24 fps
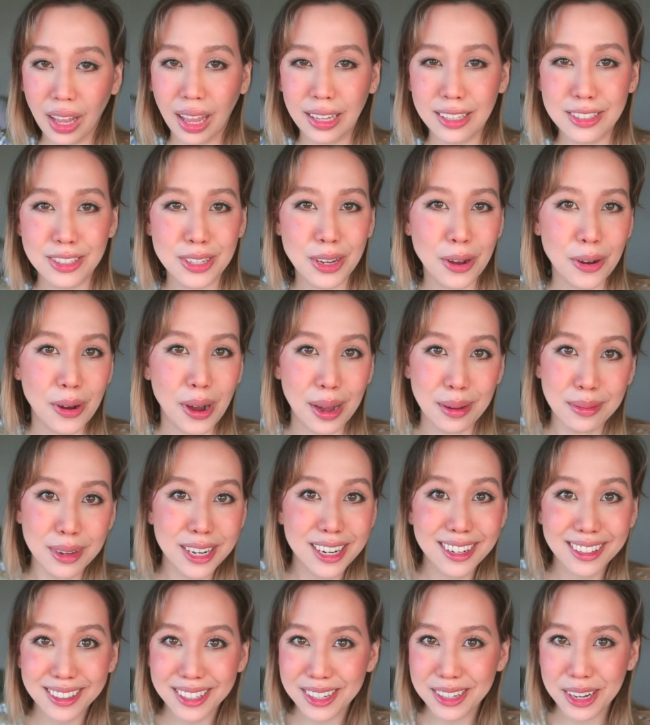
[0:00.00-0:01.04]
So I'm
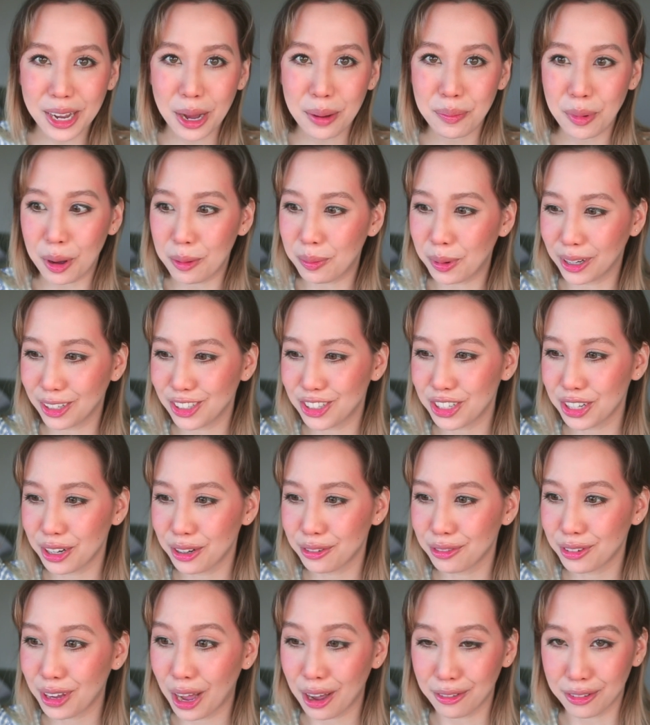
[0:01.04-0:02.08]
gonna look up a bunch
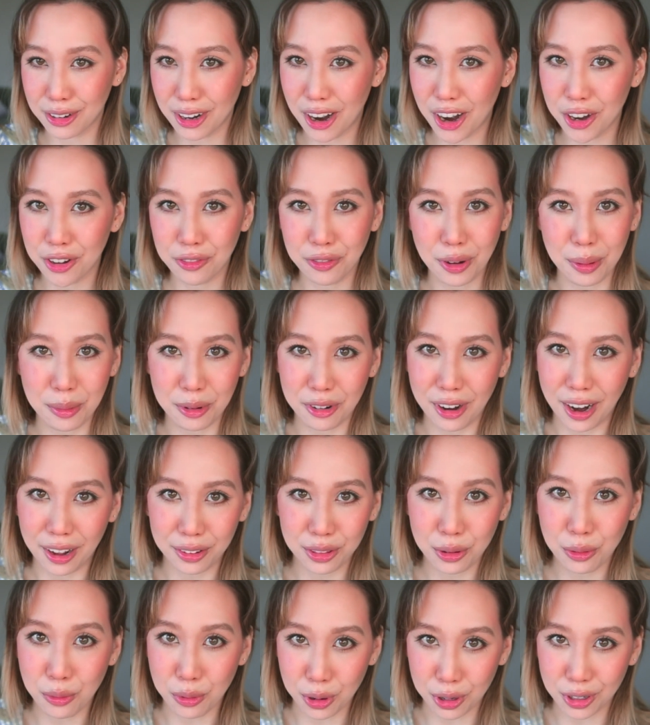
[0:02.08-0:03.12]
of cover art from around
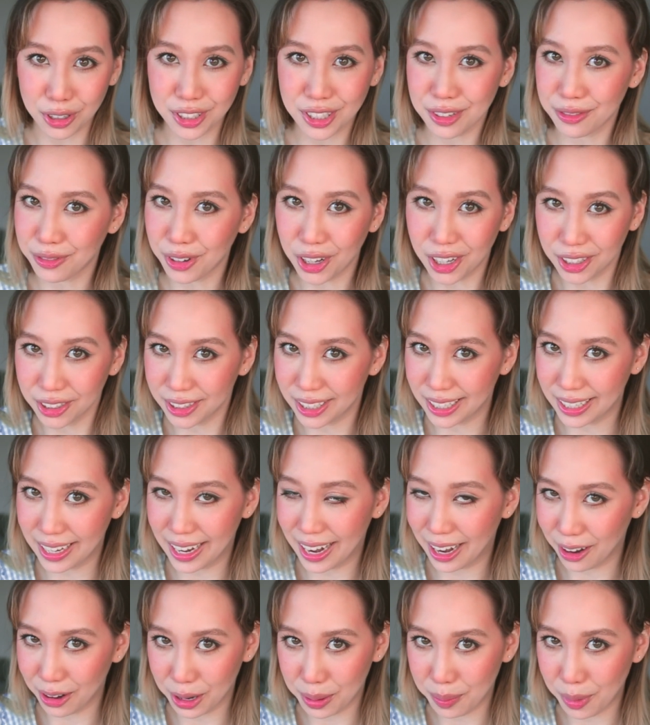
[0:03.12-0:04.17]
the world of all the
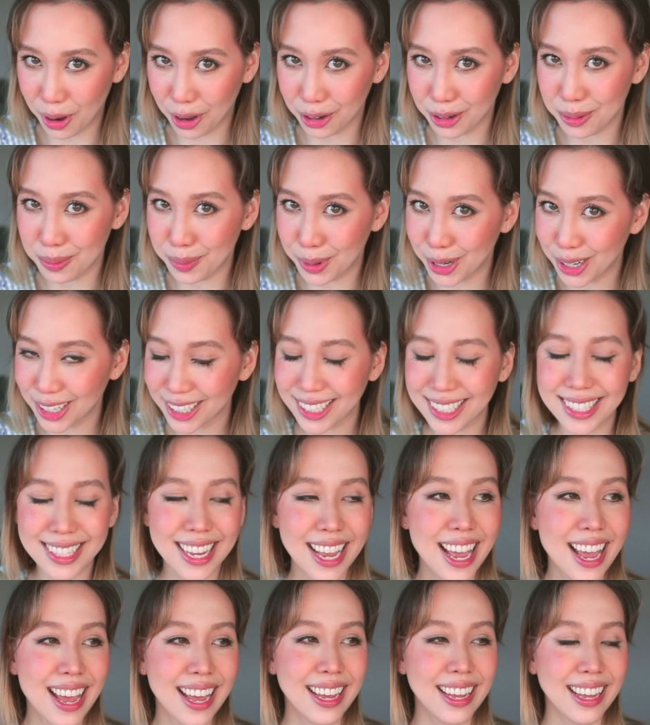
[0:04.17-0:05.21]
Harry Potter books
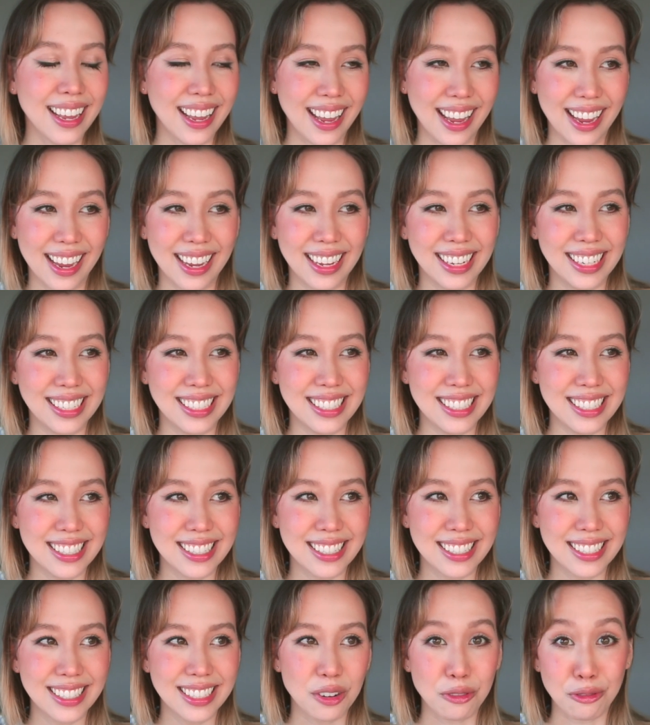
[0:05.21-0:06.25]
and
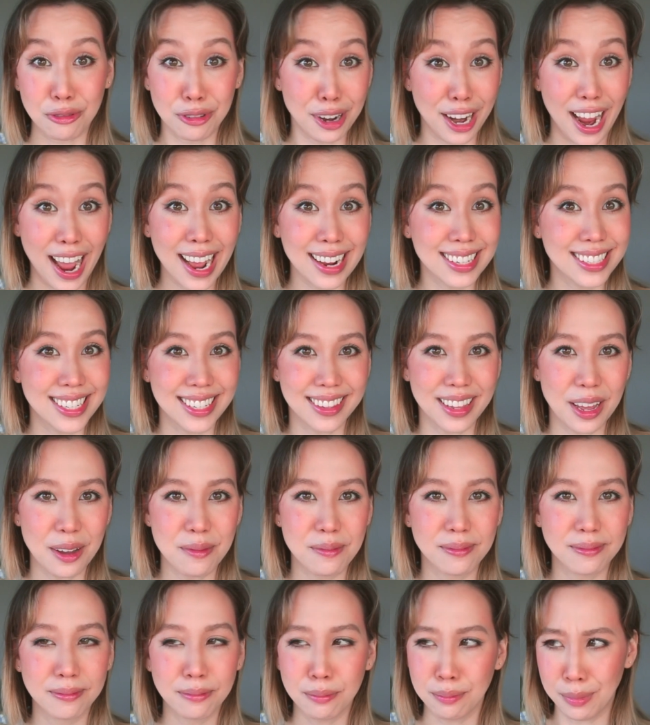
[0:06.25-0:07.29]
react to
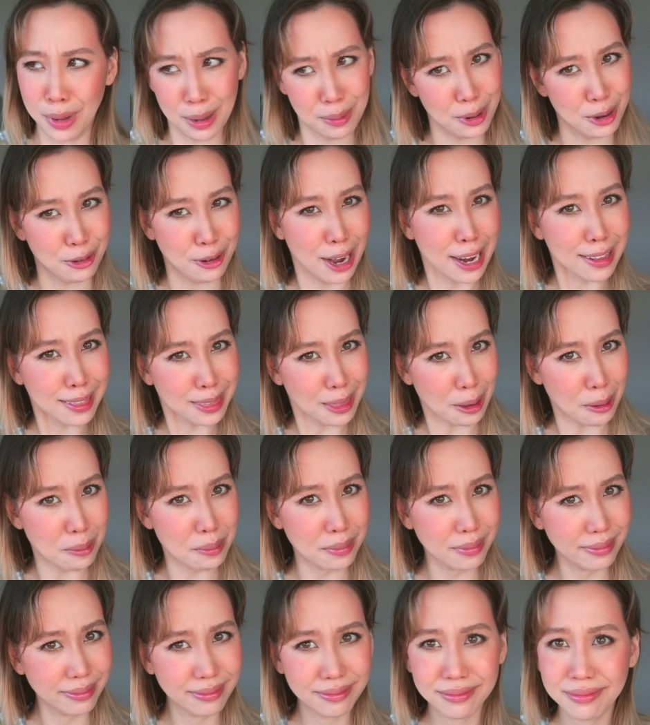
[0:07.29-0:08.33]
them, maybe rate
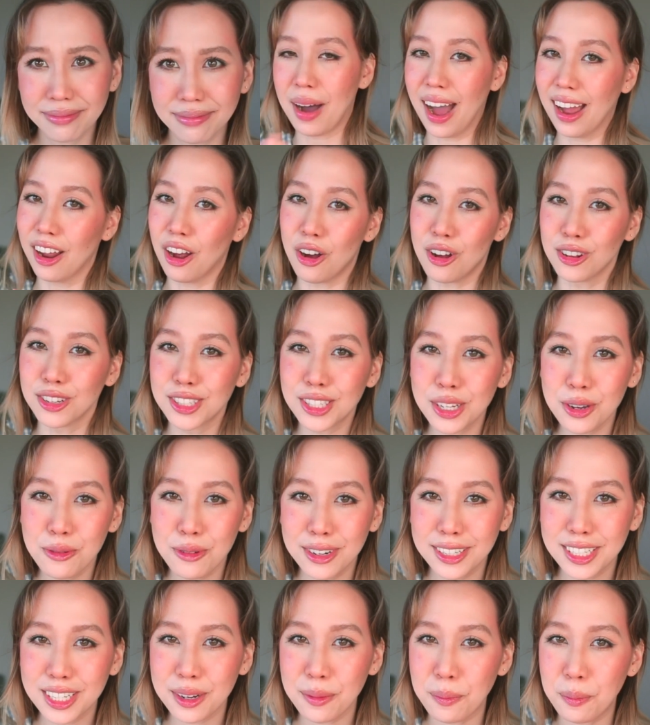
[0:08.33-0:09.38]
them. I also
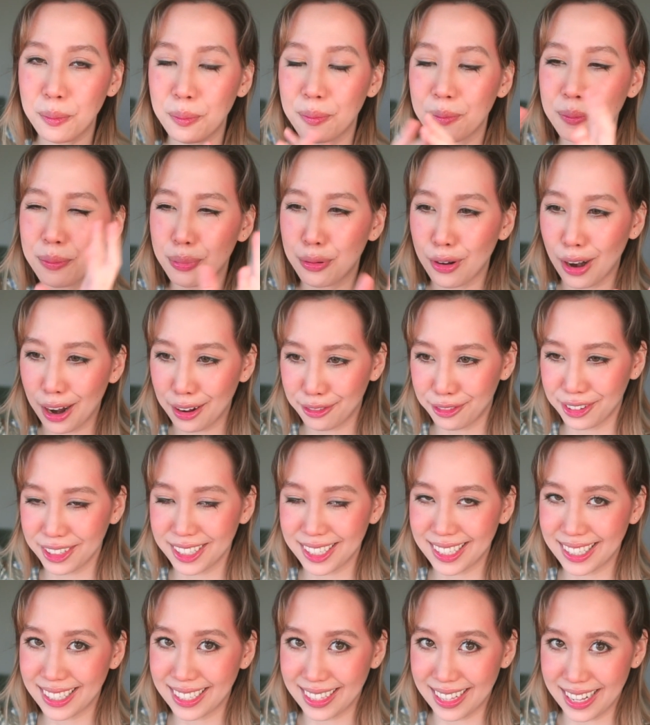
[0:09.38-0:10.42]
want to
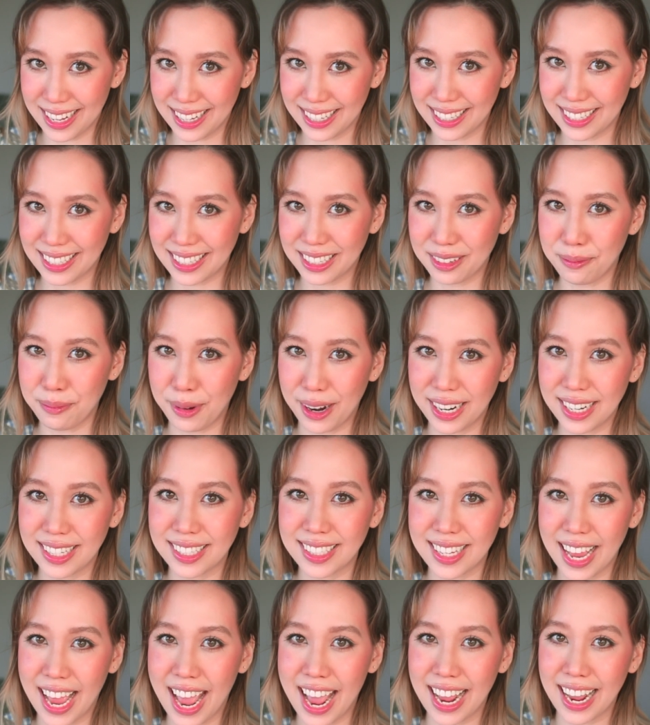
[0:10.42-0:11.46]
preface this by
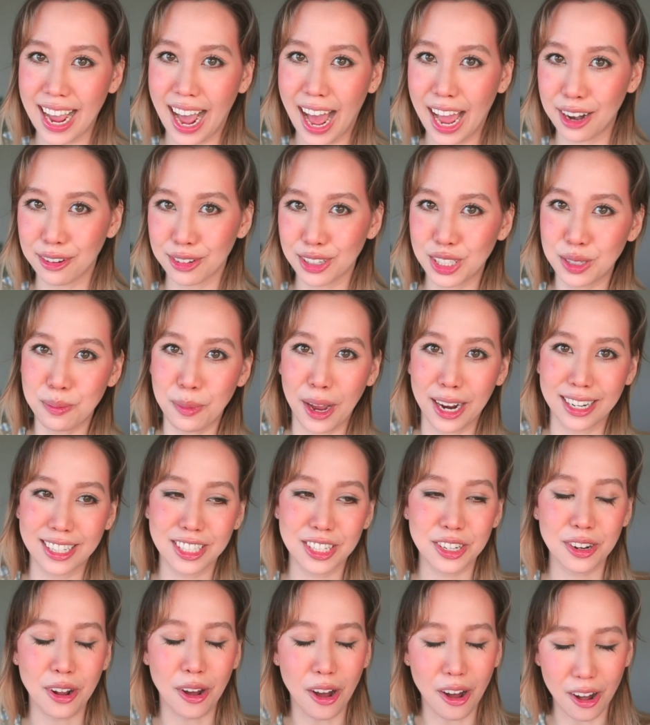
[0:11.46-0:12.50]
saying I
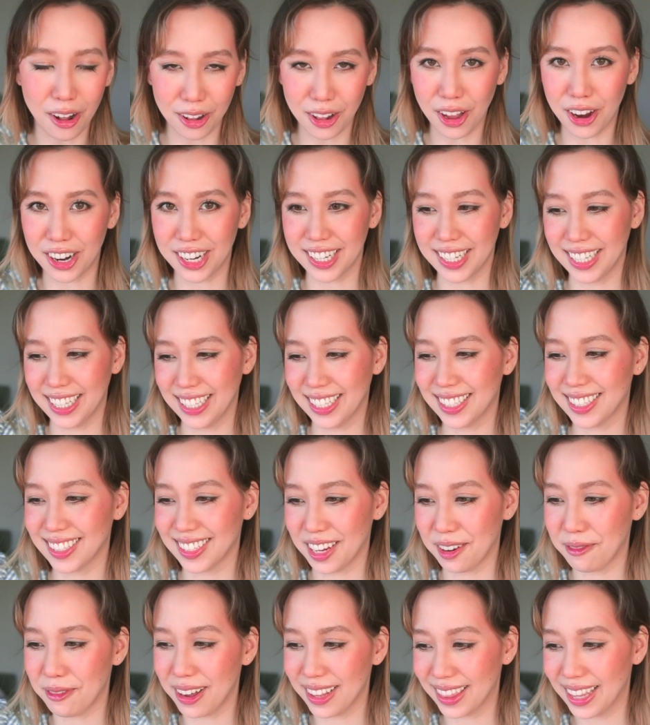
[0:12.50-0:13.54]
respect all artists
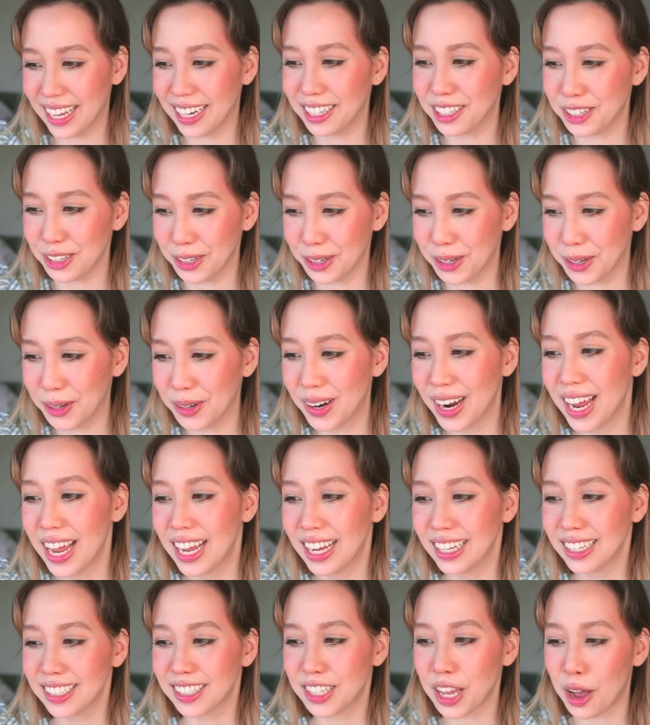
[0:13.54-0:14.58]
and what they do.
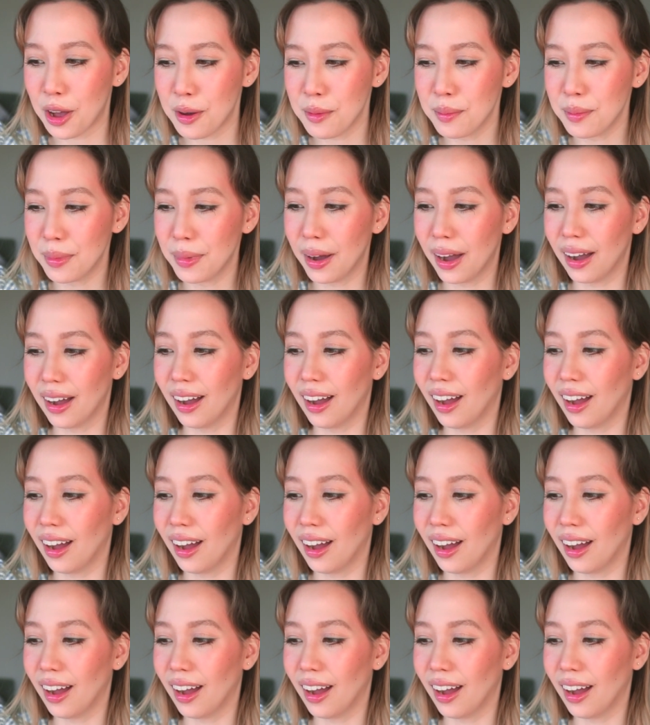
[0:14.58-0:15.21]
Some